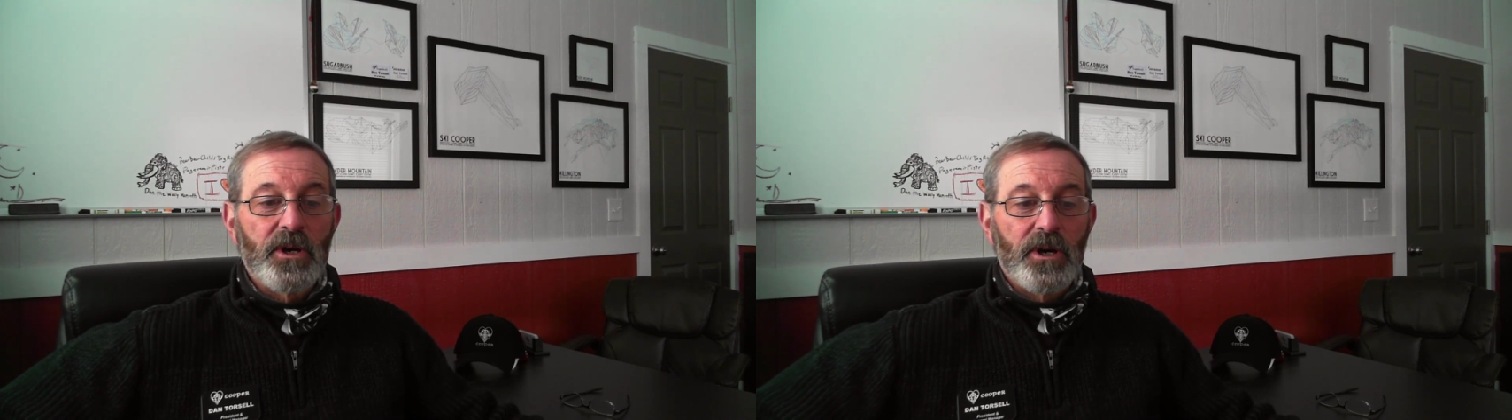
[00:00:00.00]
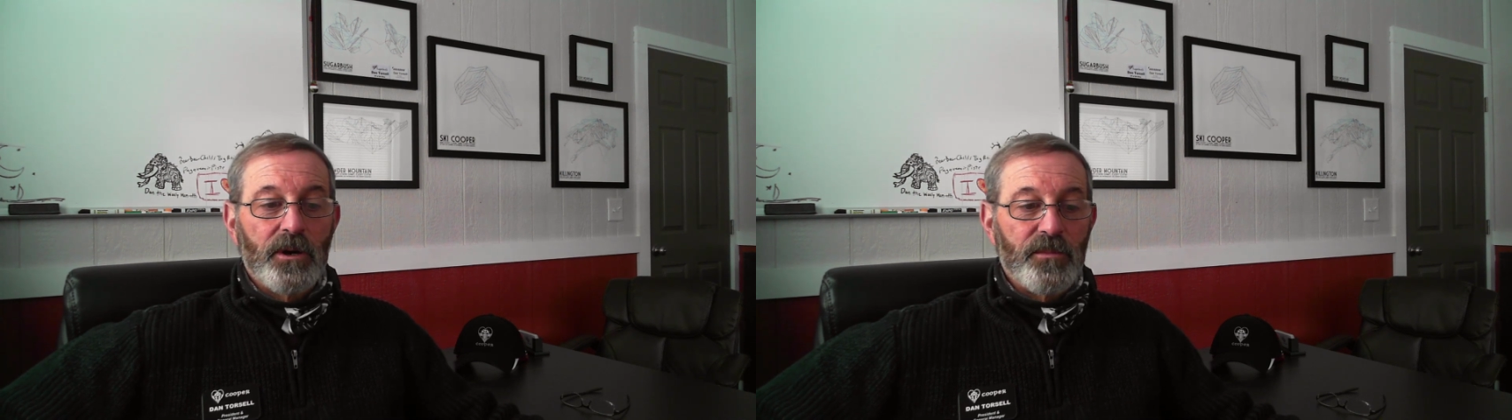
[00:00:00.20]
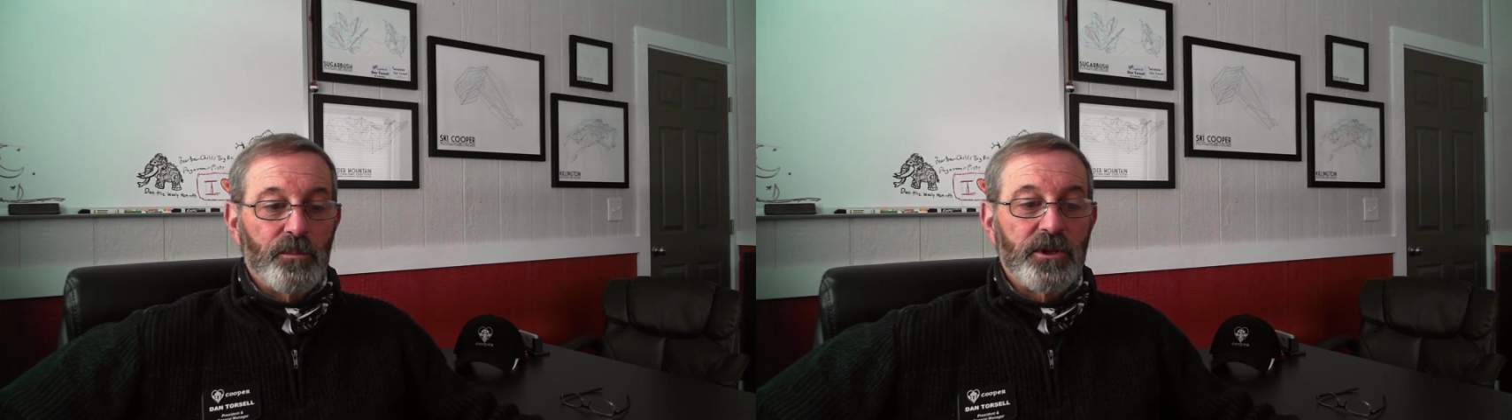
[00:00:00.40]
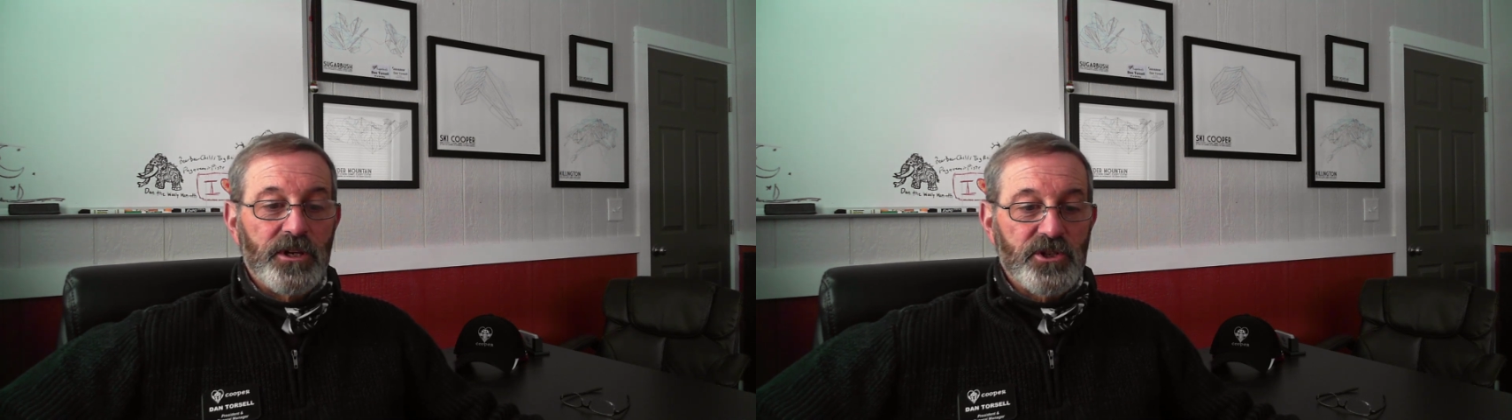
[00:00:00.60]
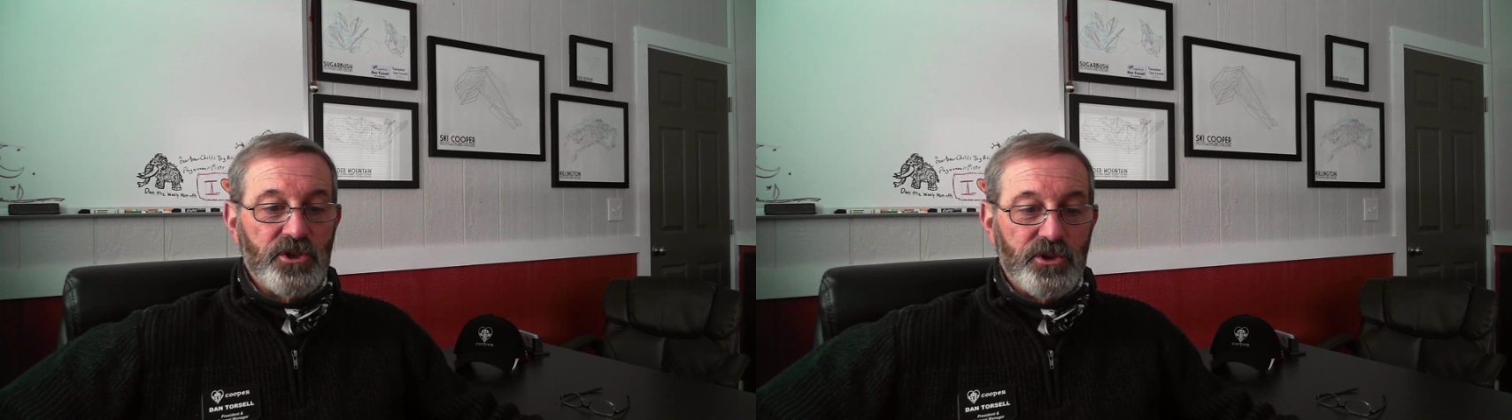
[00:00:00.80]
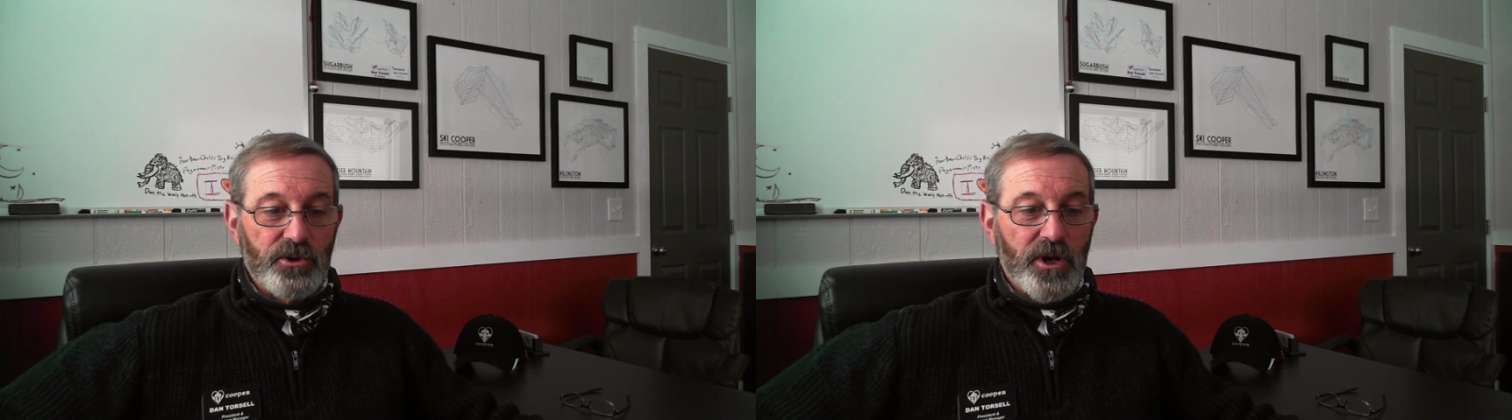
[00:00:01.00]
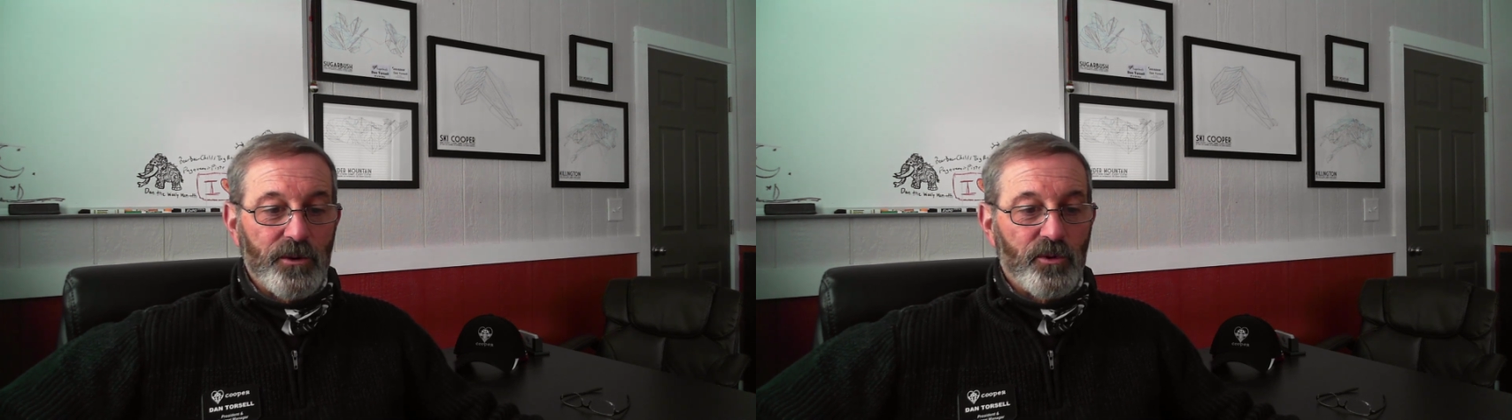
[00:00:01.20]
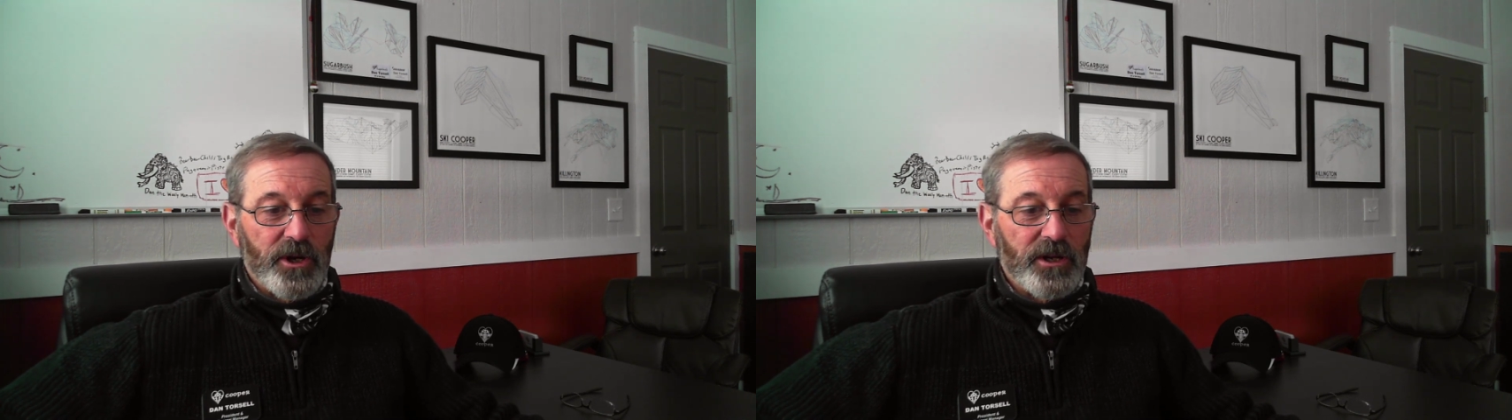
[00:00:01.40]
Uh, but please do
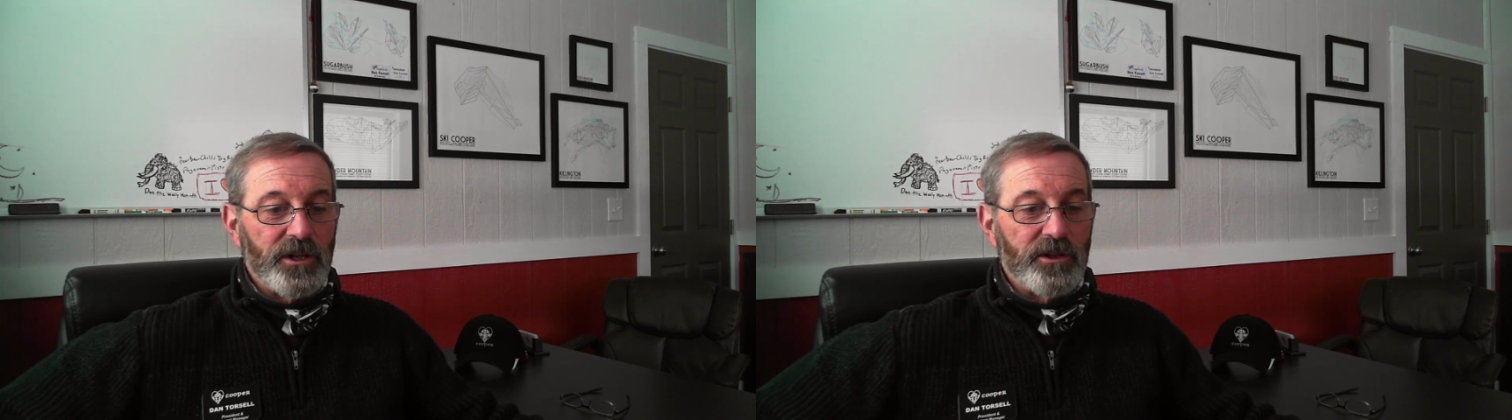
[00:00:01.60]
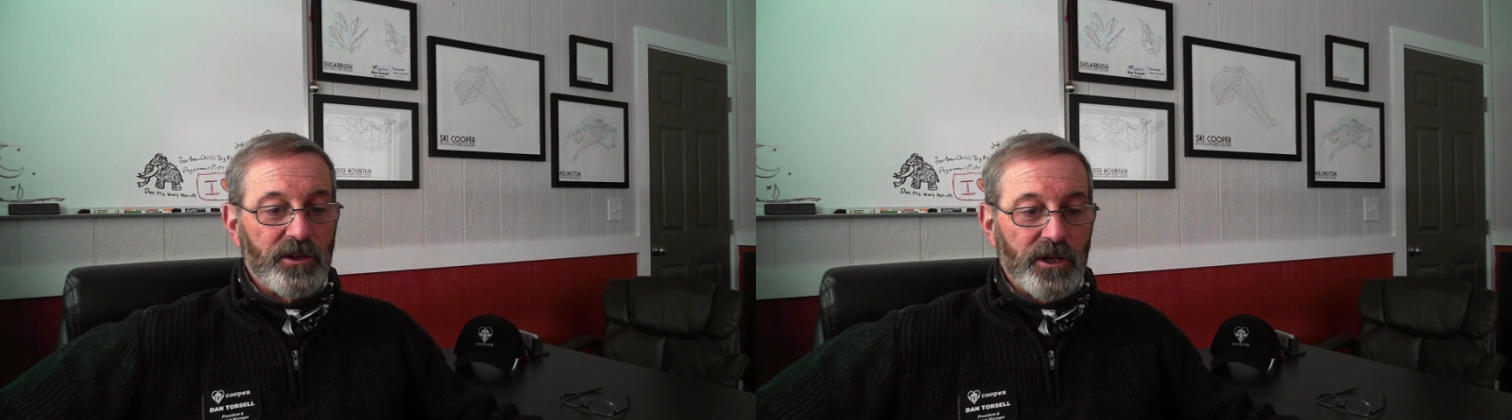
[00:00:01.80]
not bring it into